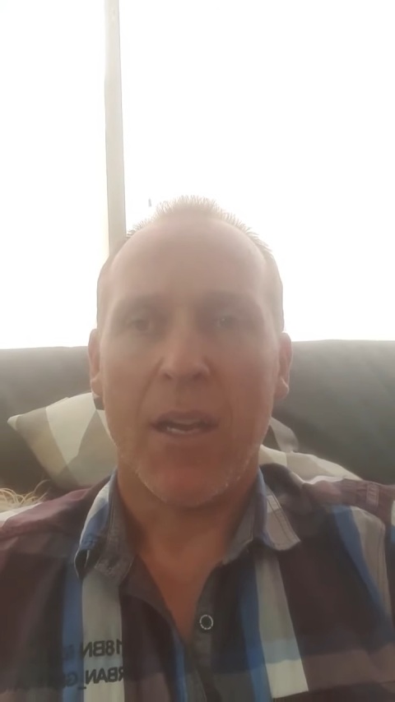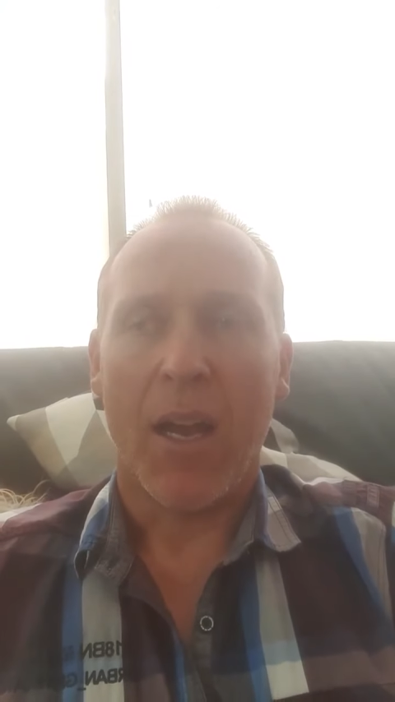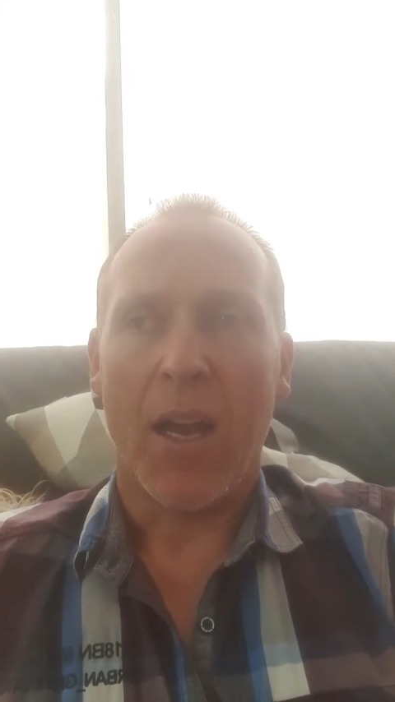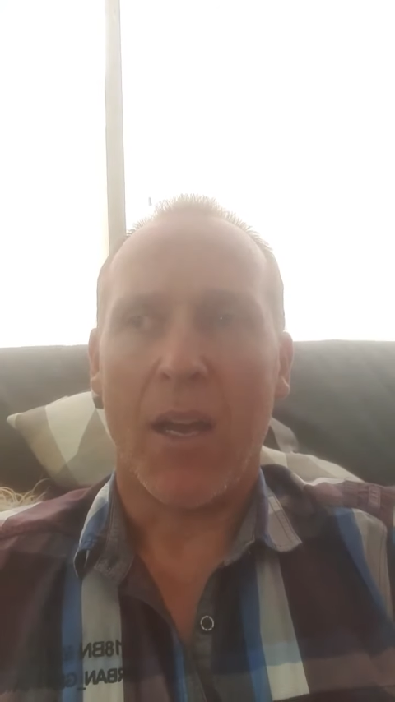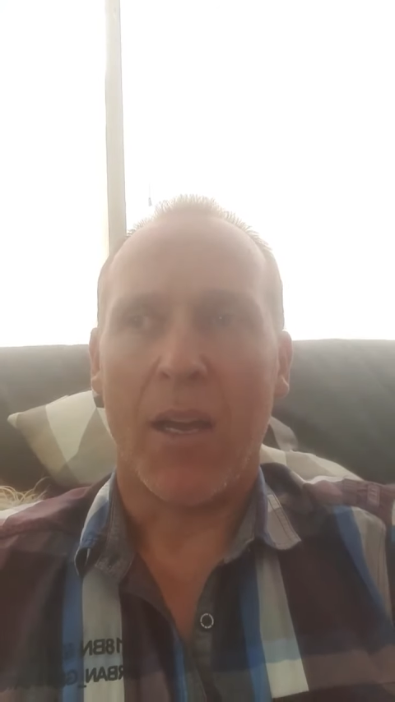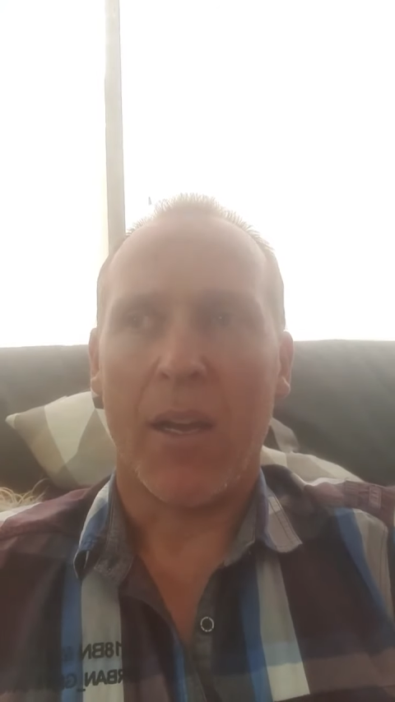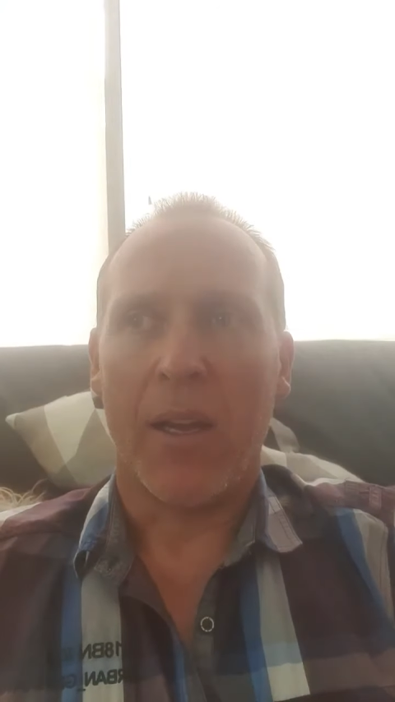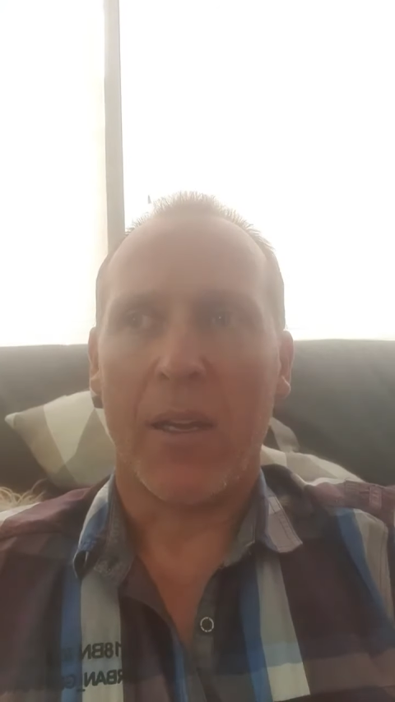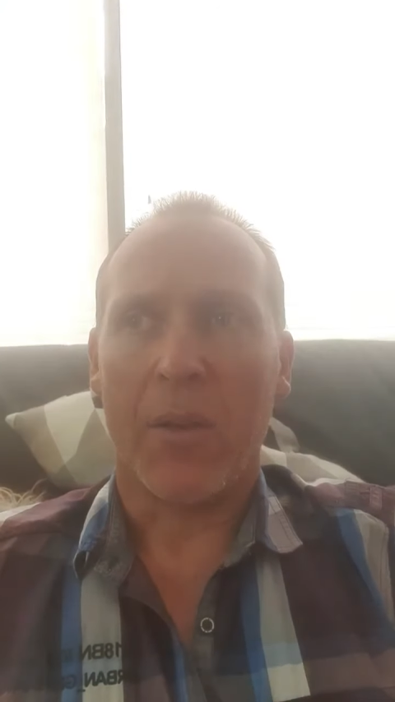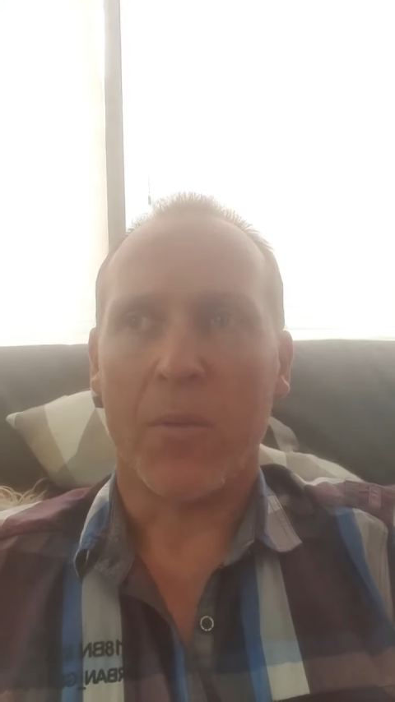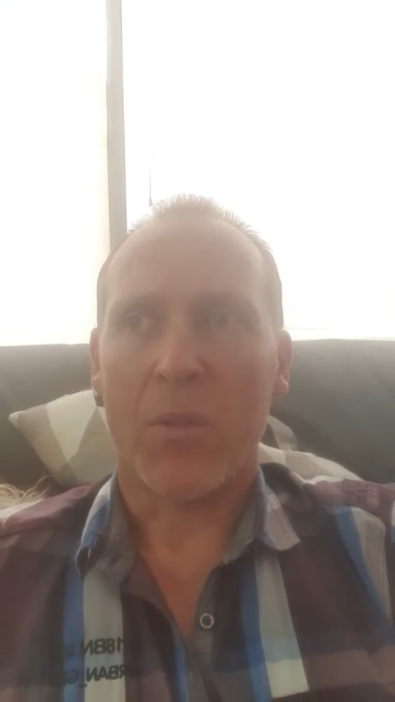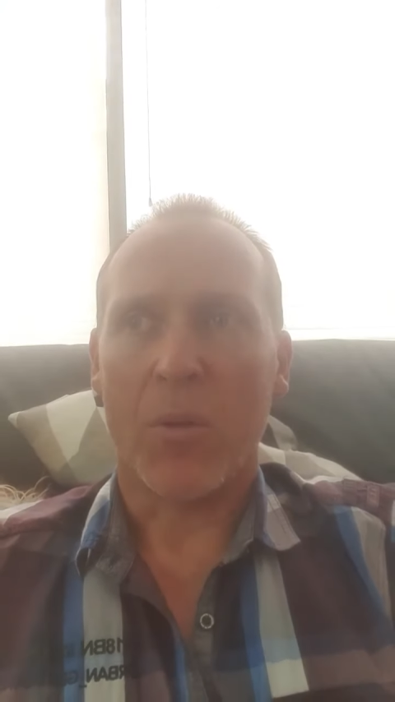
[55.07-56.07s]
uh, and
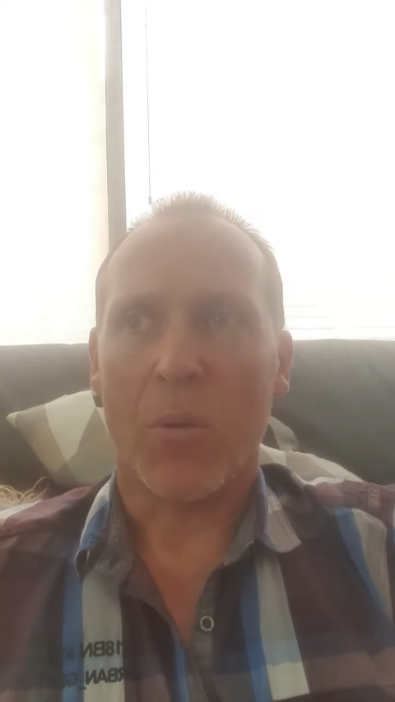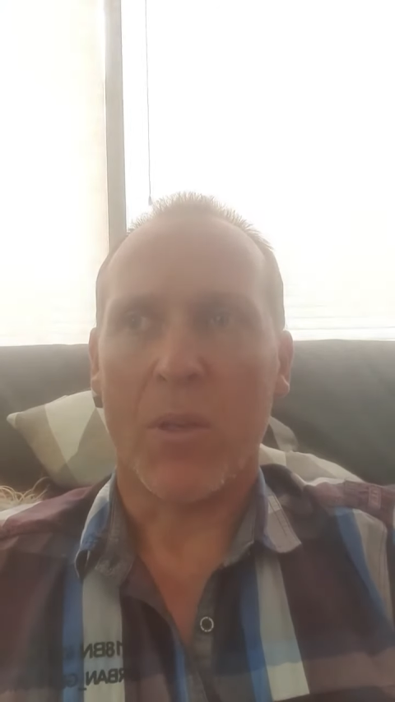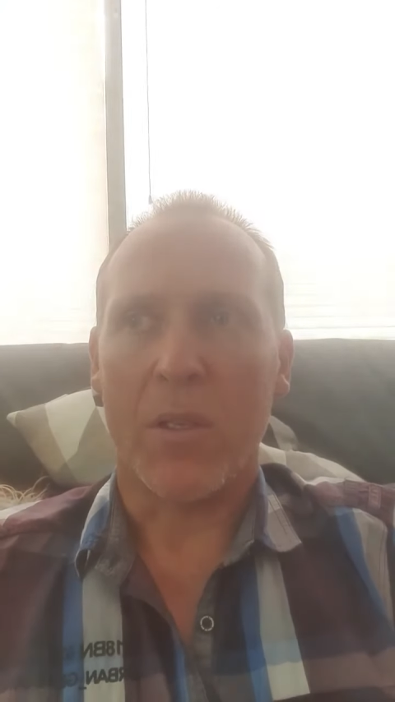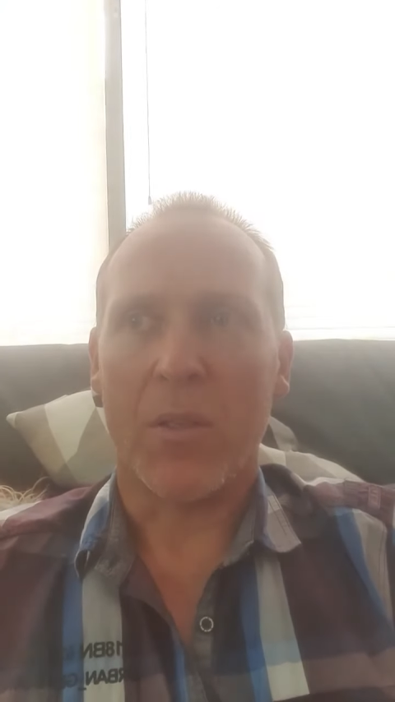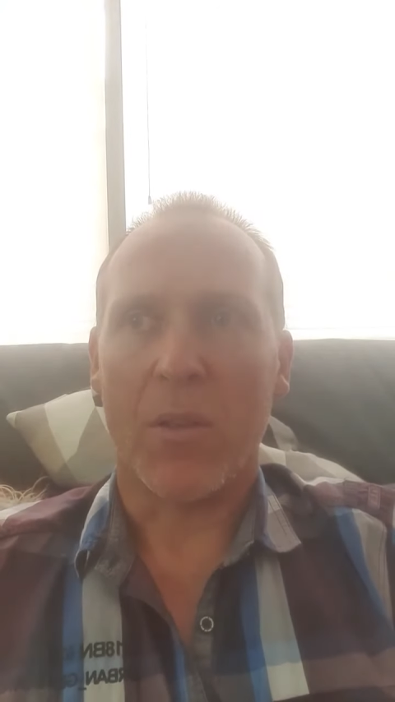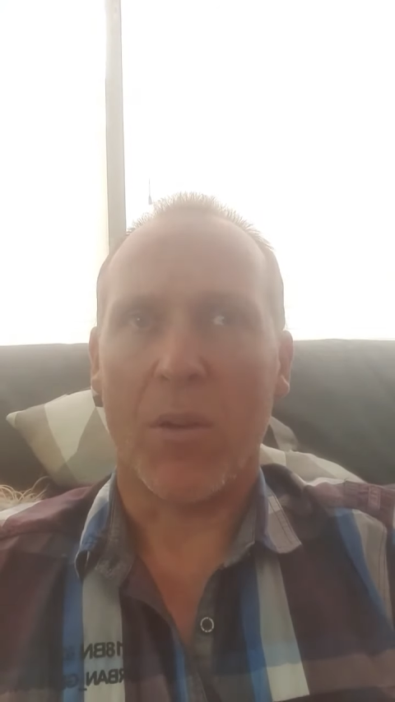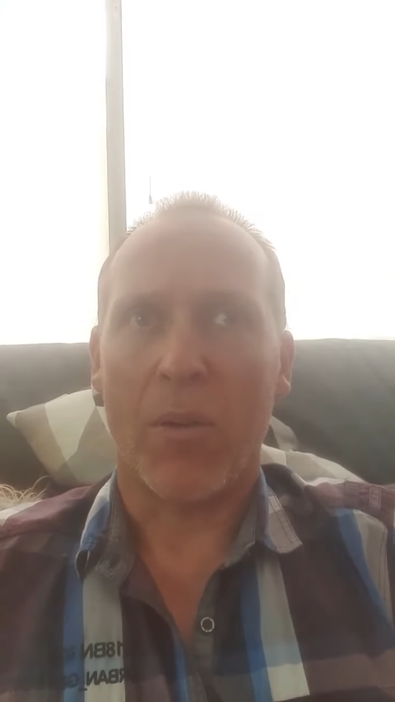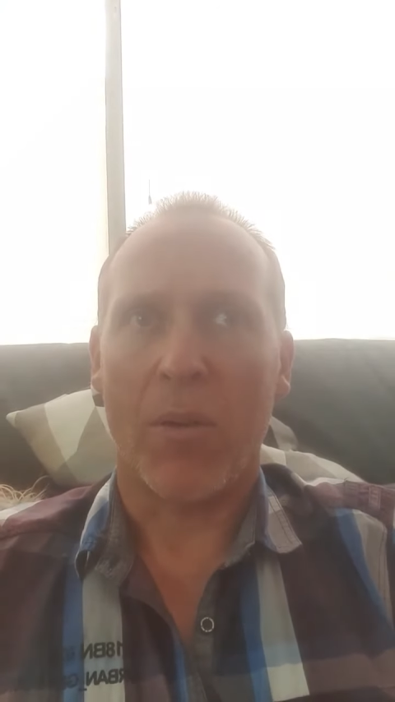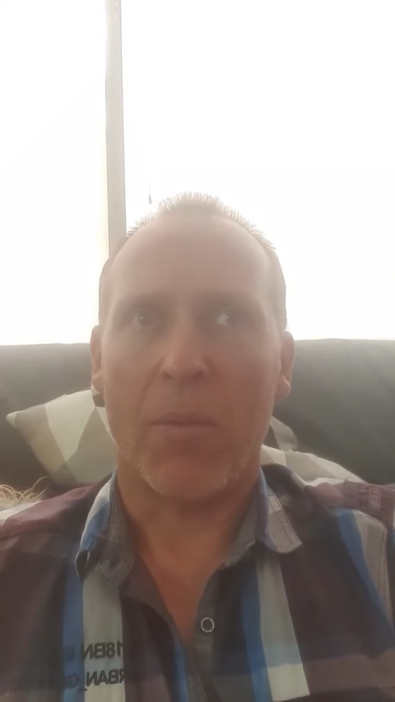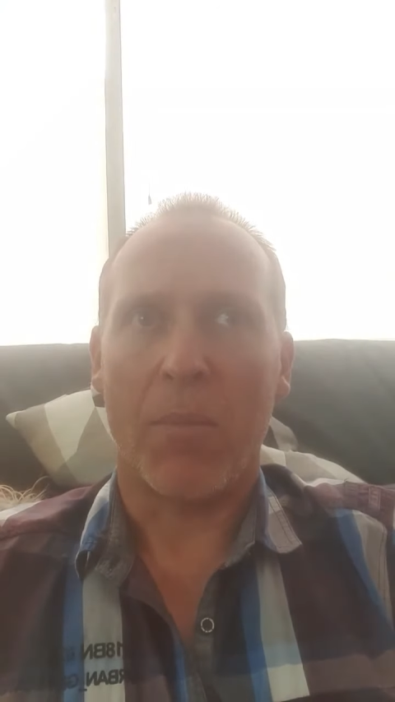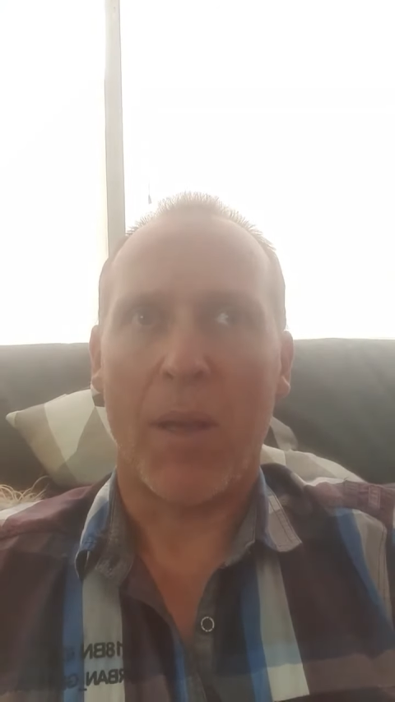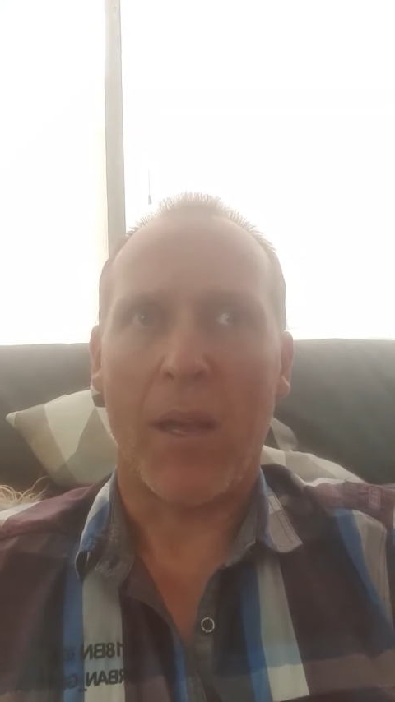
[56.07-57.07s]
I was talking to
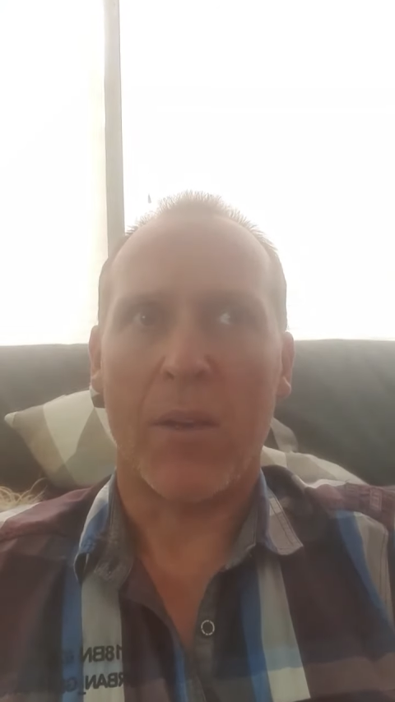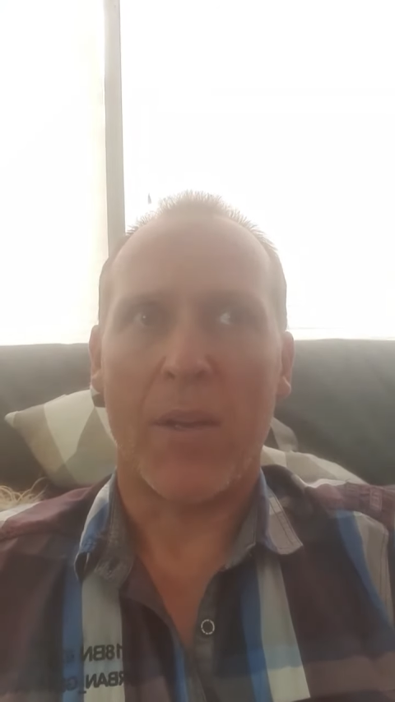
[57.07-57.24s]
her about